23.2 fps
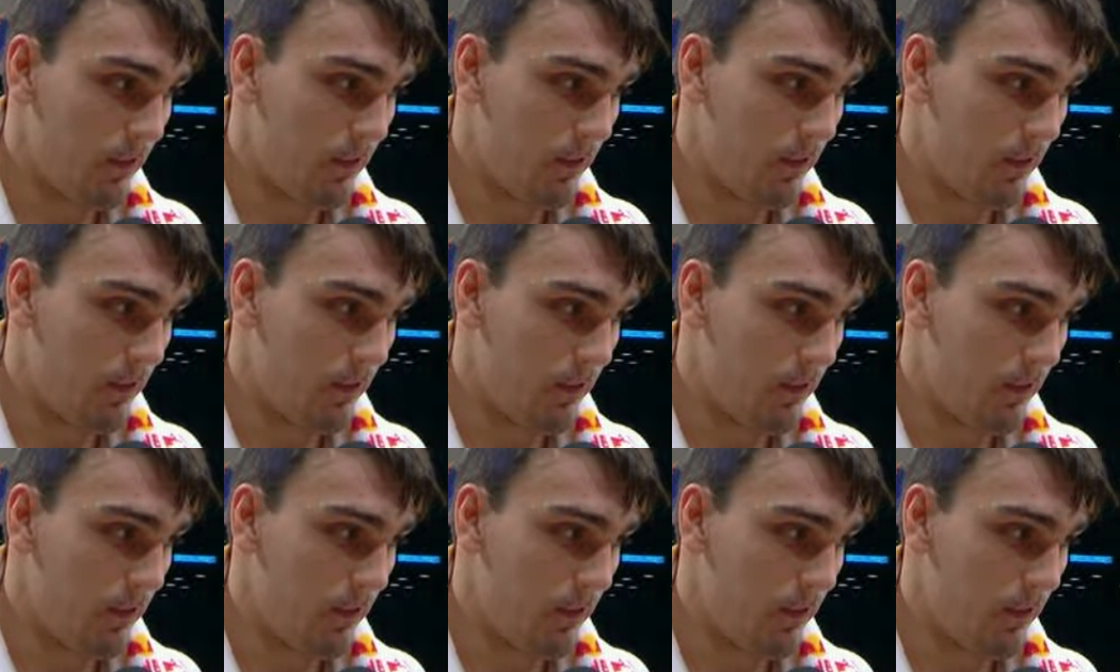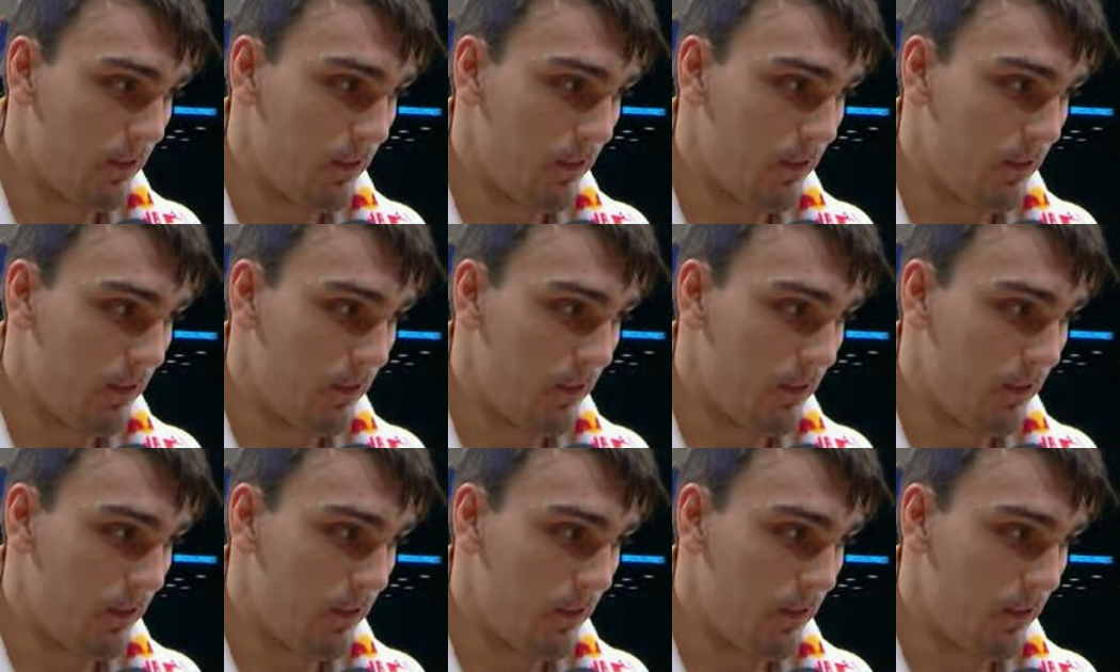
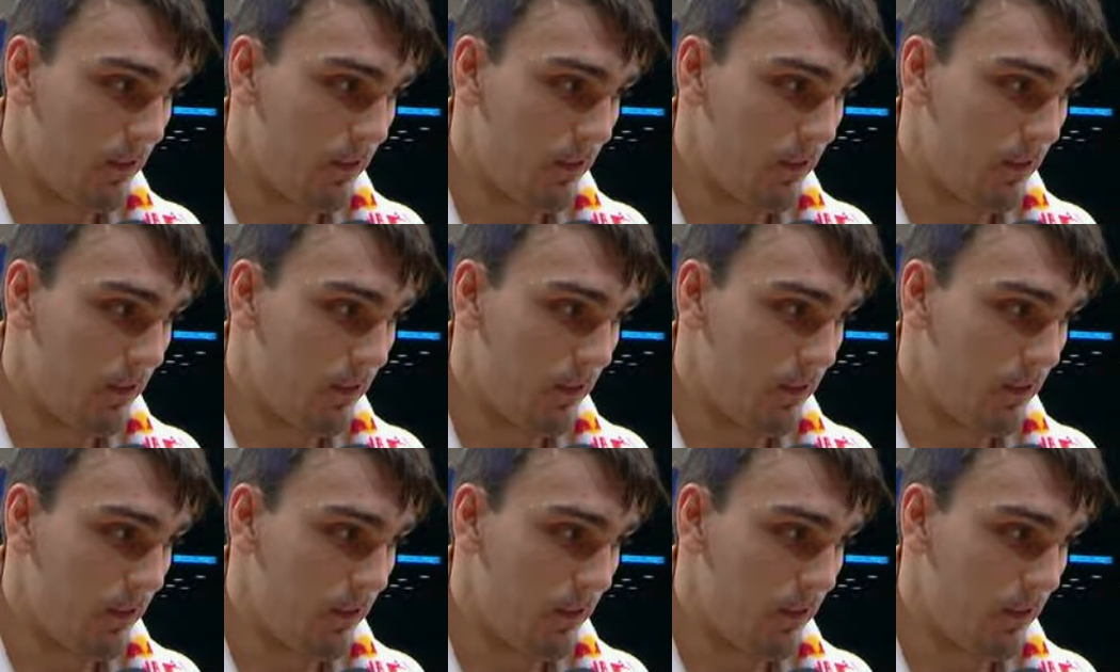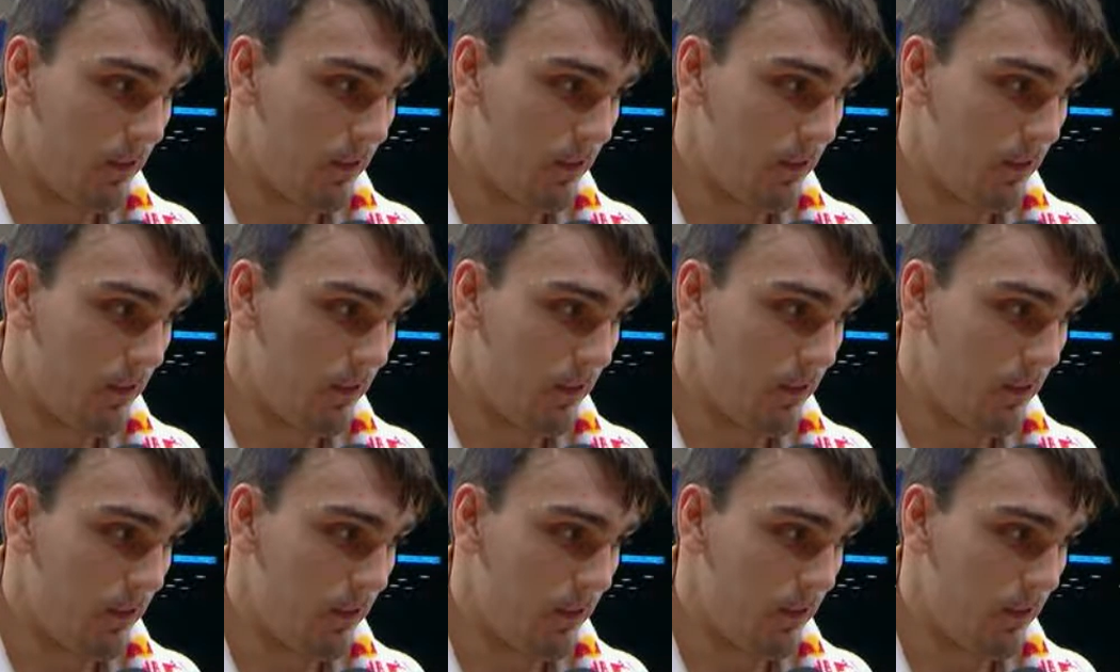
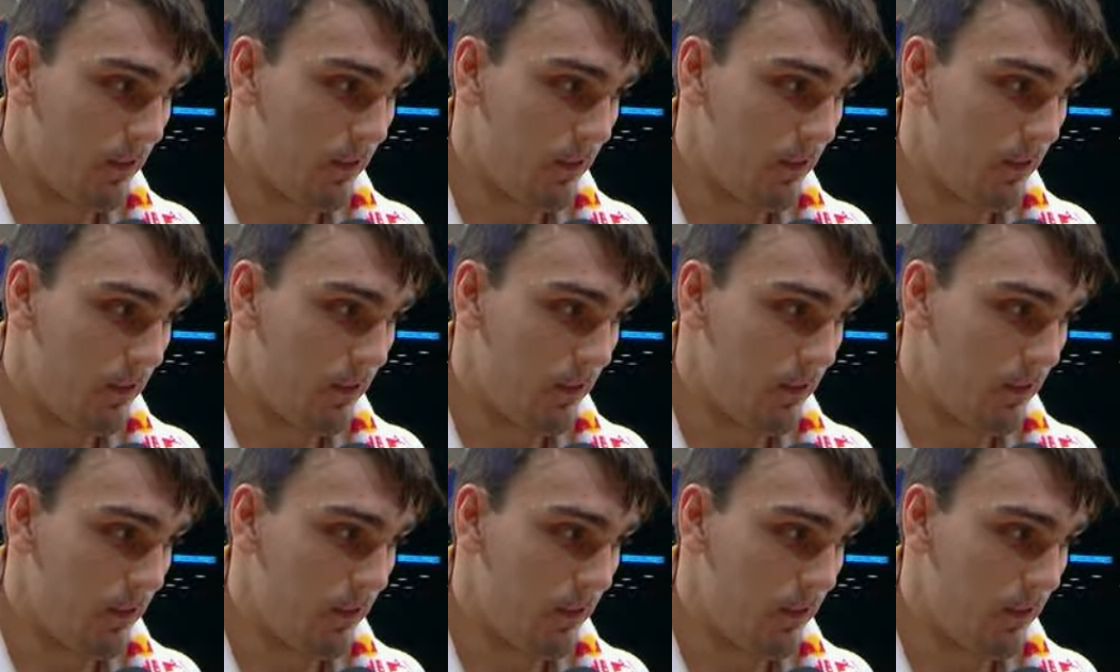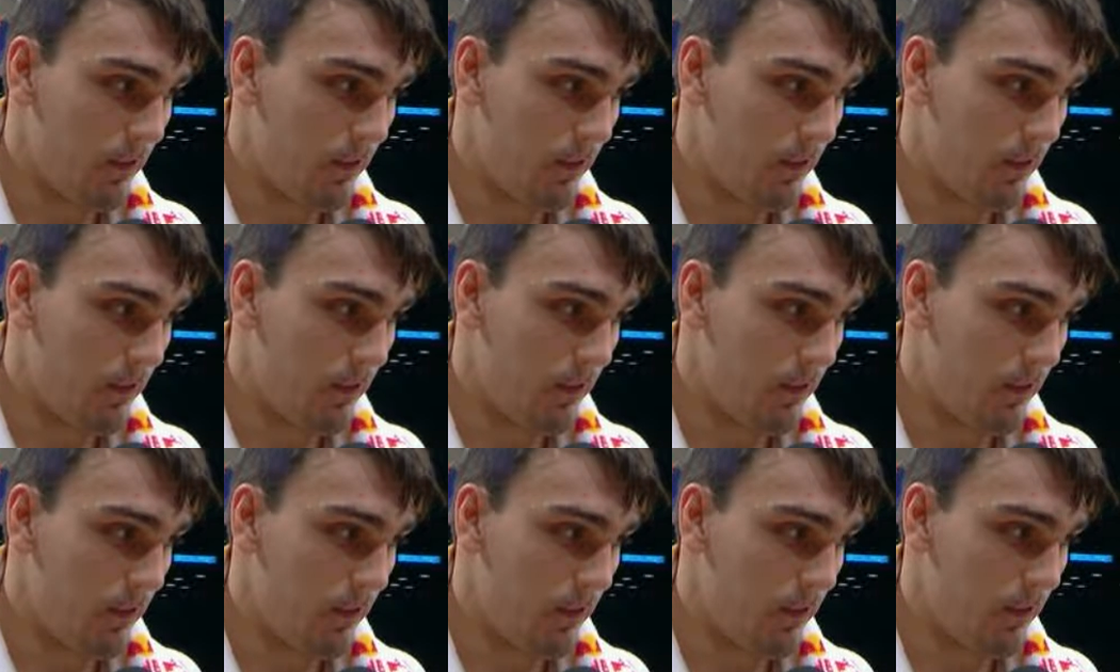
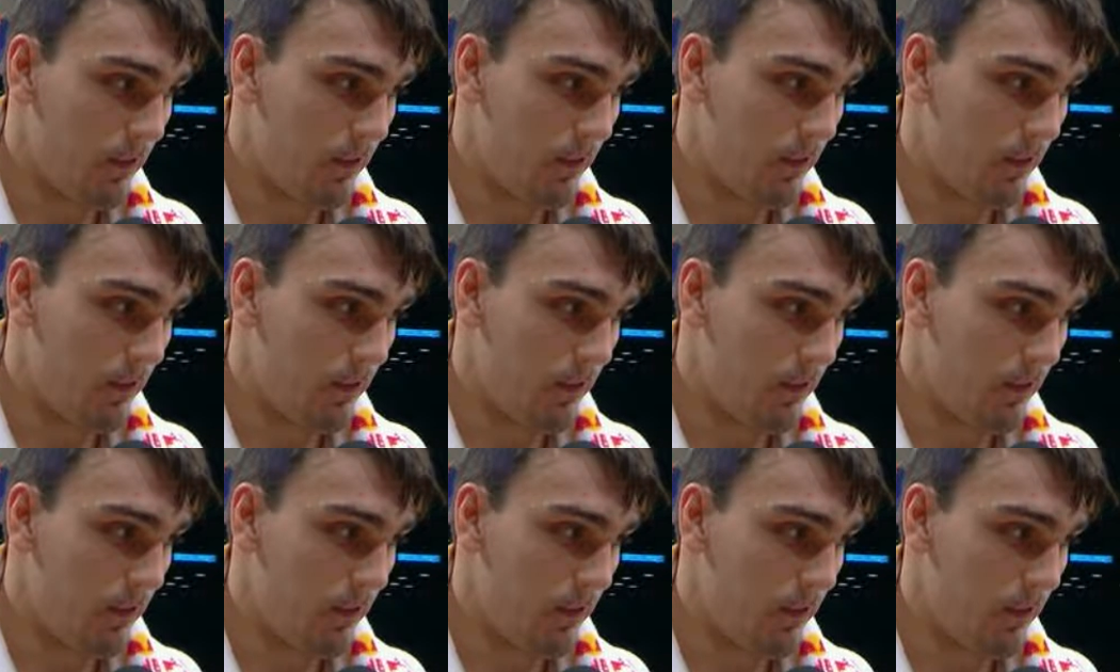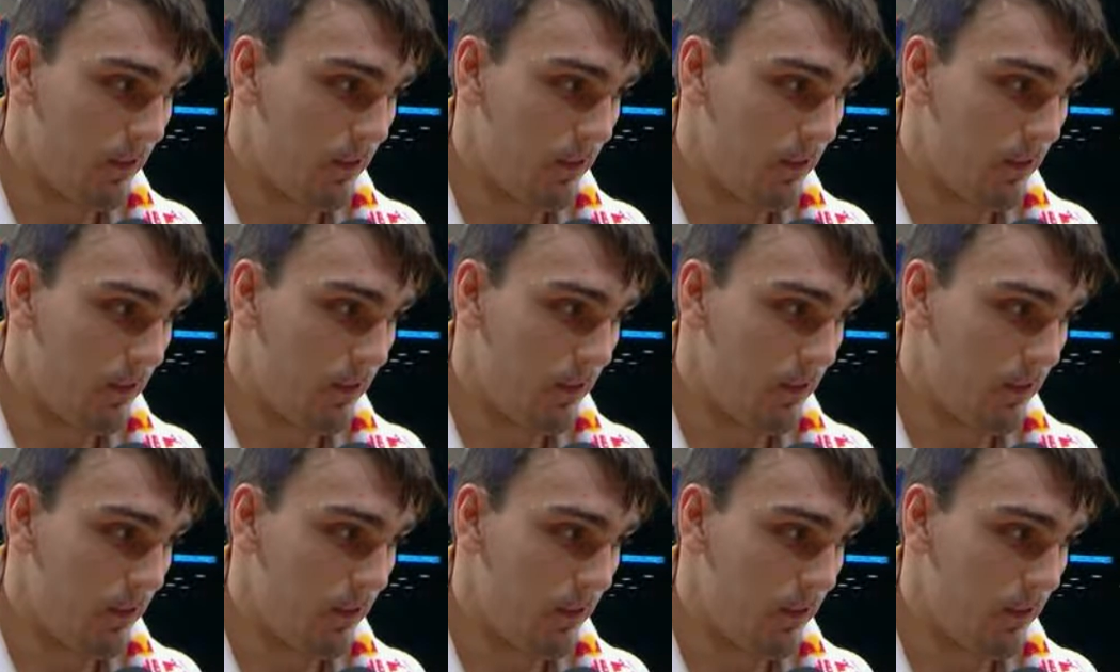
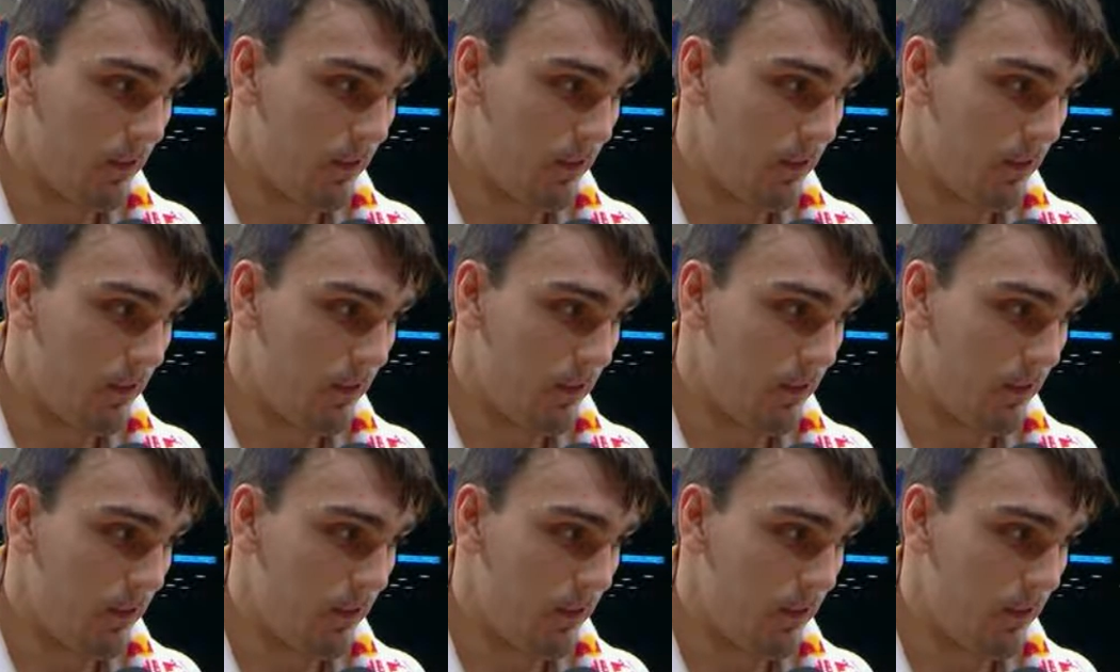No one is speaking in this clip.